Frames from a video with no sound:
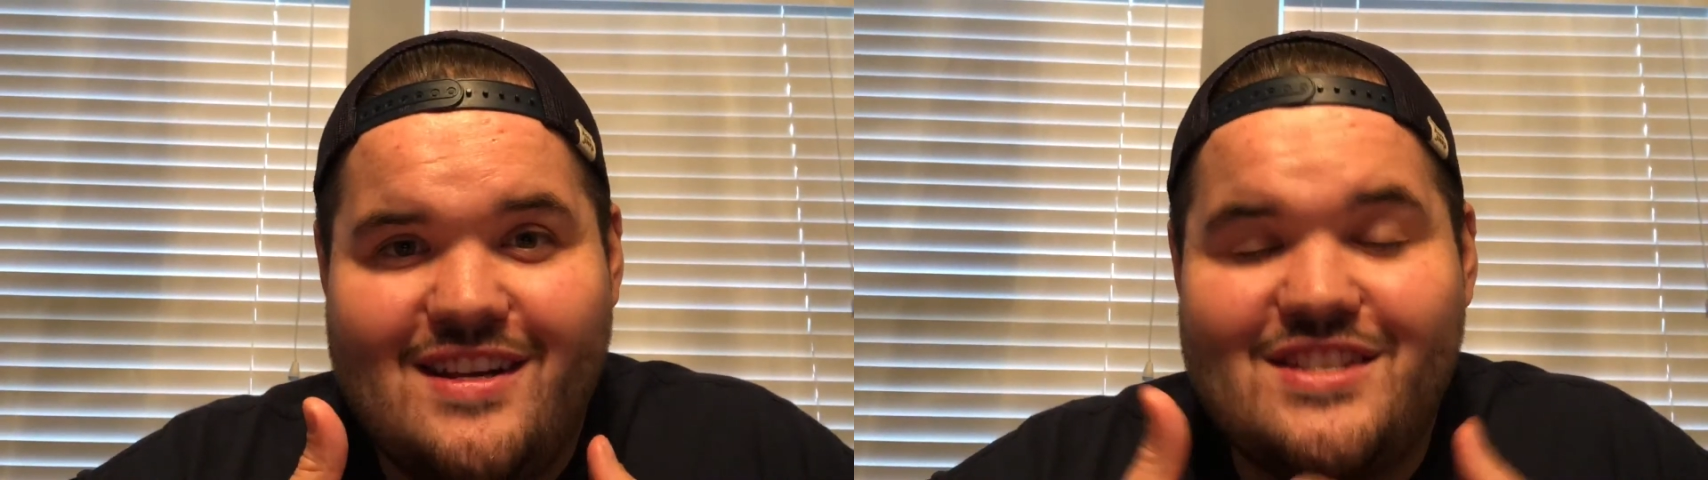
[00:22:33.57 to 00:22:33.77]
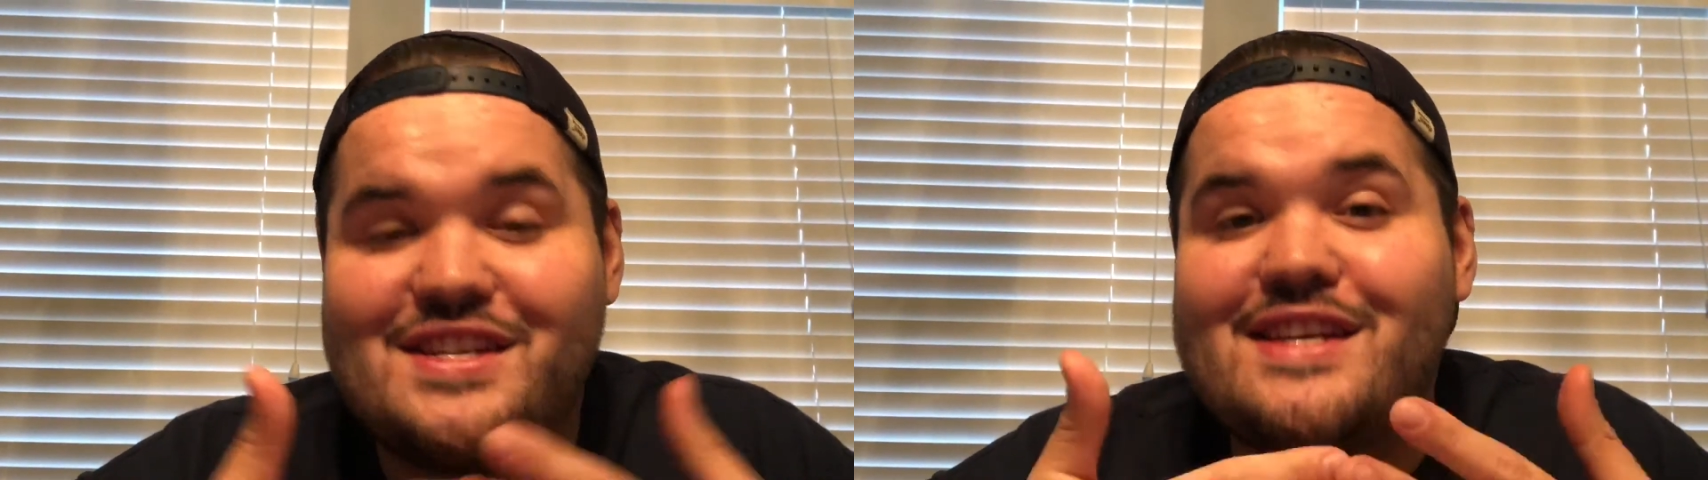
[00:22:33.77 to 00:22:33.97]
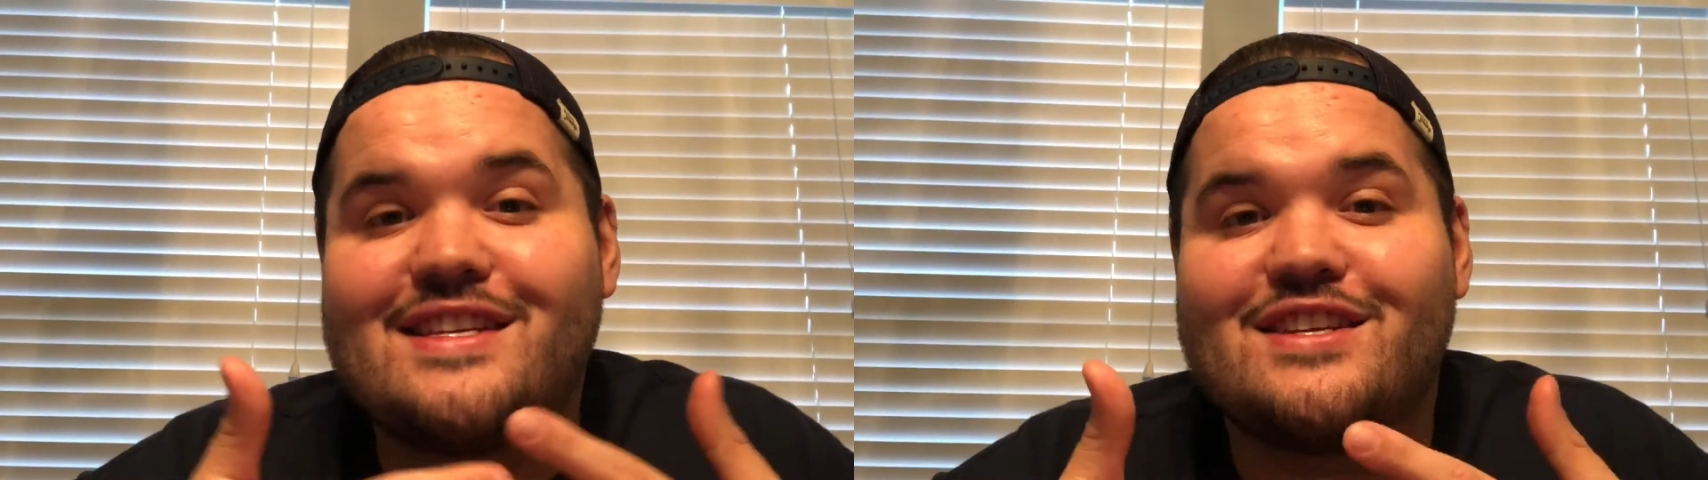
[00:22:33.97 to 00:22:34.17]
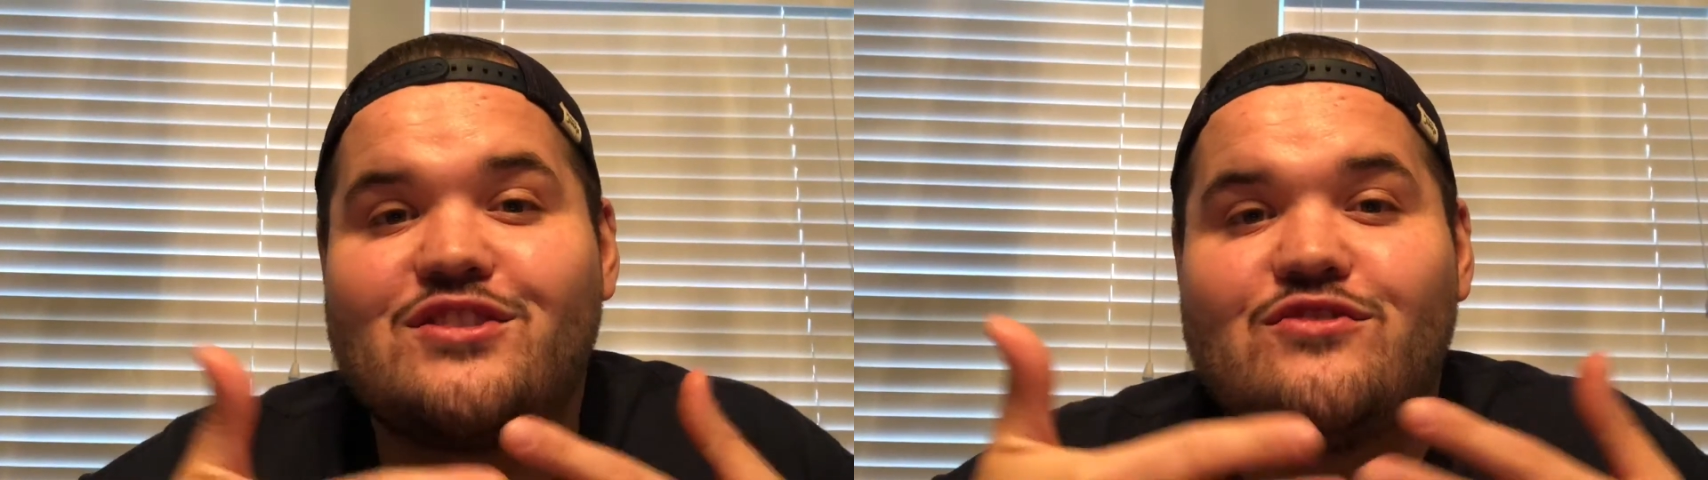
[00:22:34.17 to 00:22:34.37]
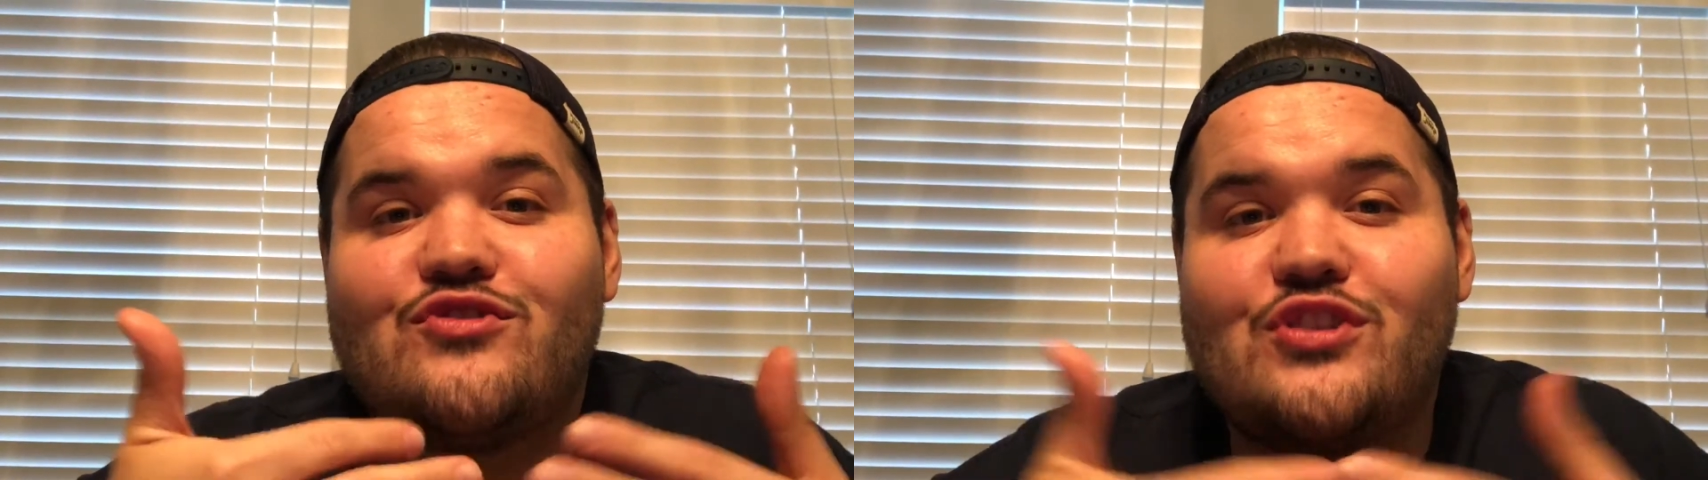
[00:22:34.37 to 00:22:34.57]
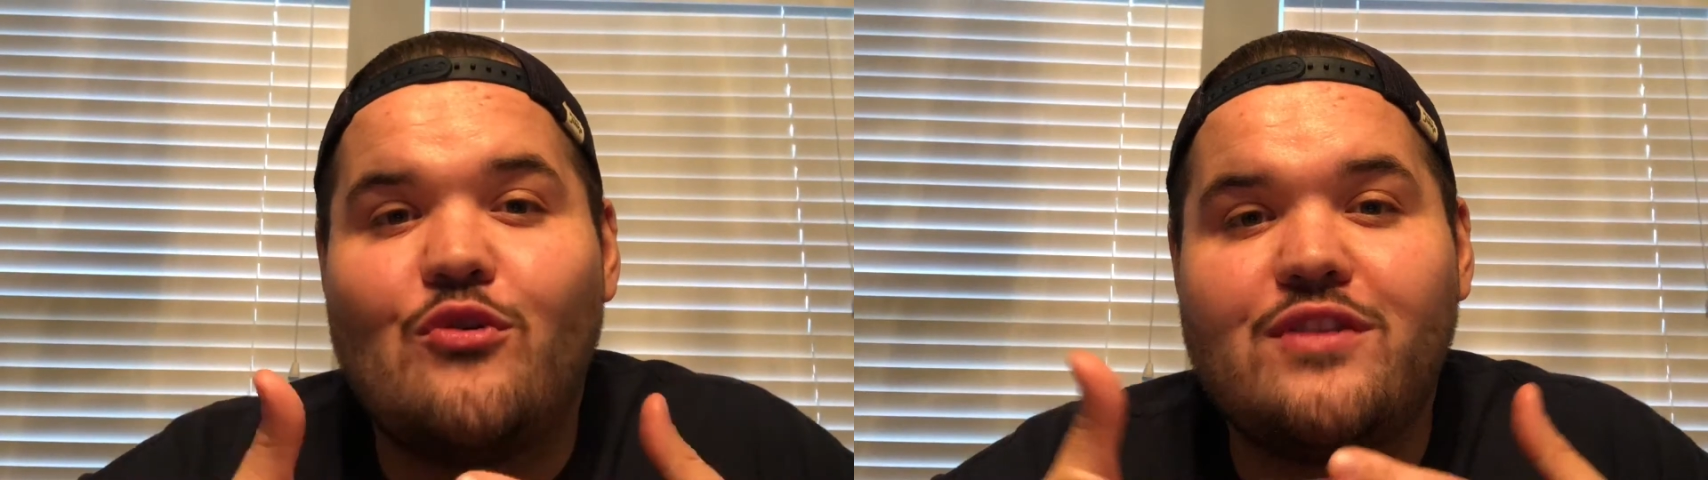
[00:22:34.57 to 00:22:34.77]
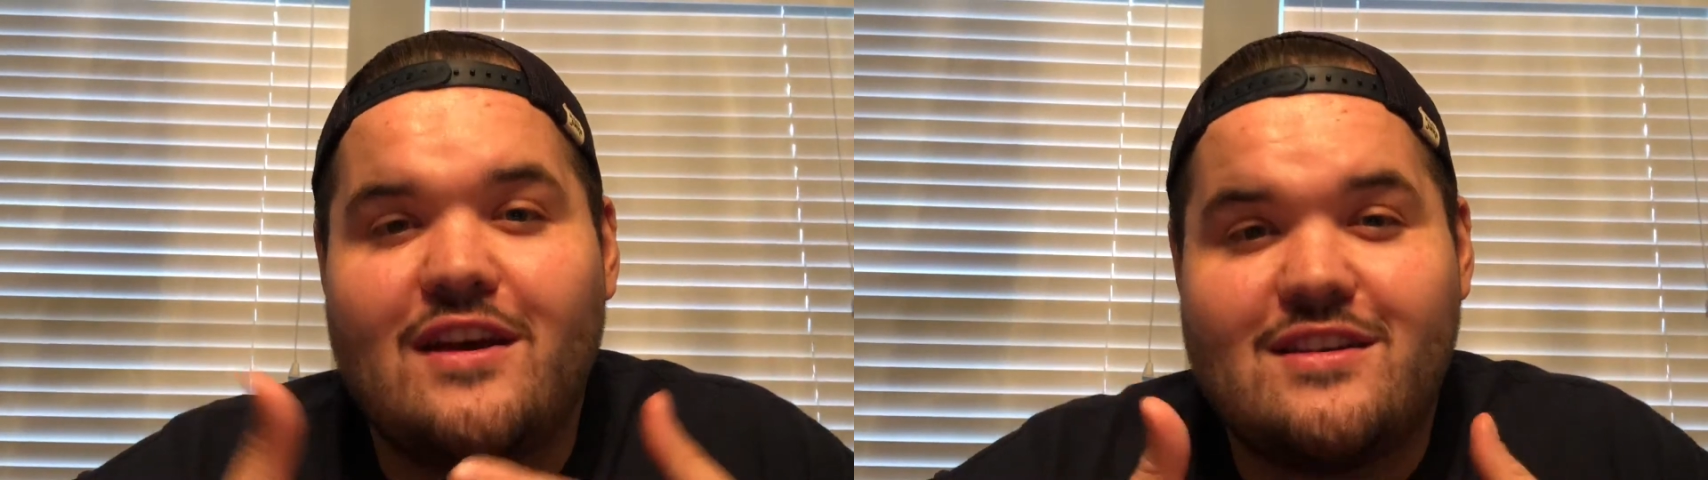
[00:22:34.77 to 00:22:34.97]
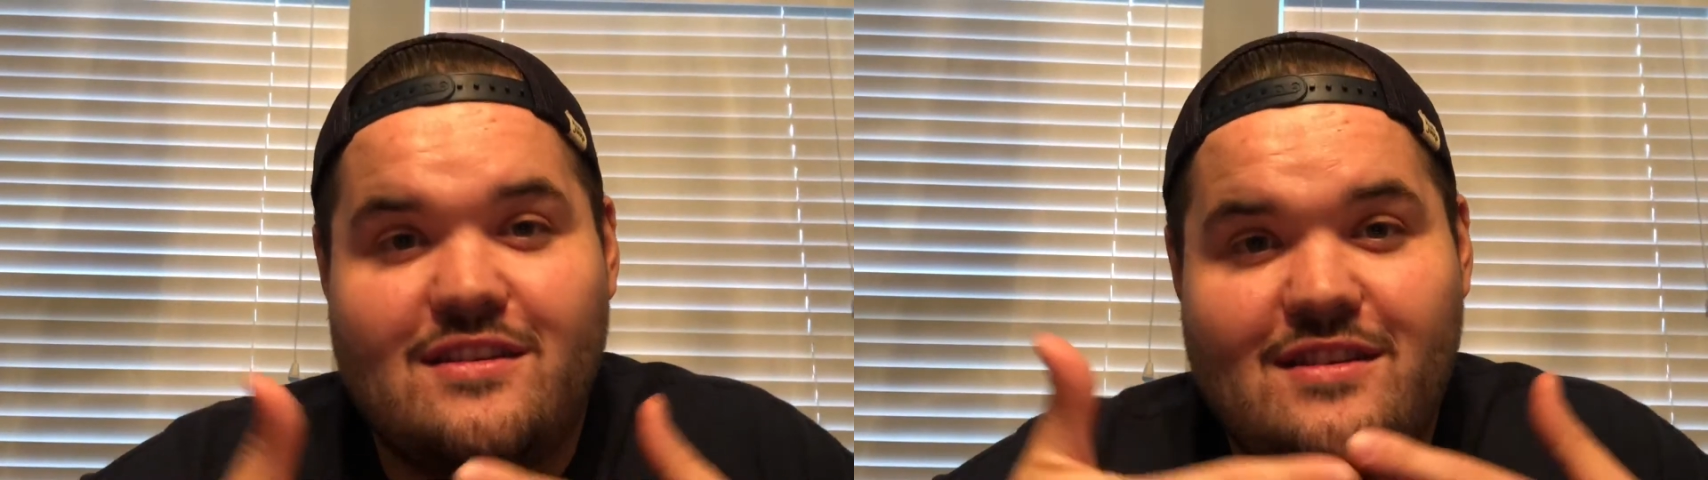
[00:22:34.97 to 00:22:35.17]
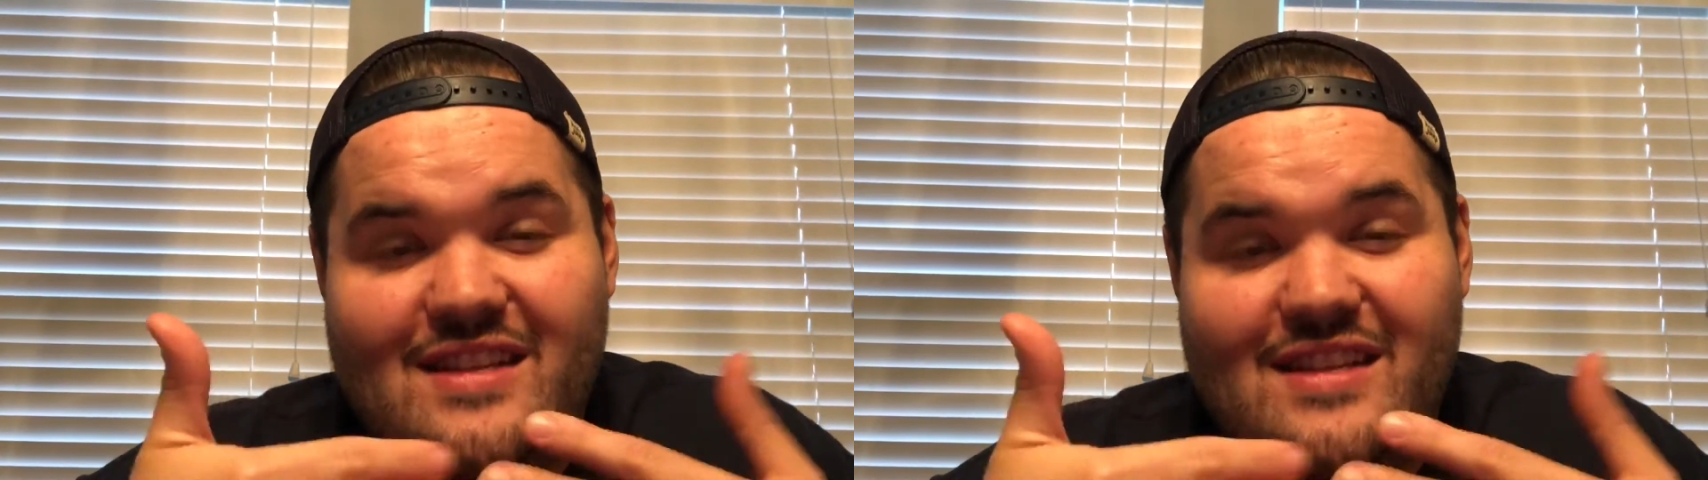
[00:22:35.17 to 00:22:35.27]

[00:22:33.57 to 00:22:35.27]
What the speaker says: Jesus showed us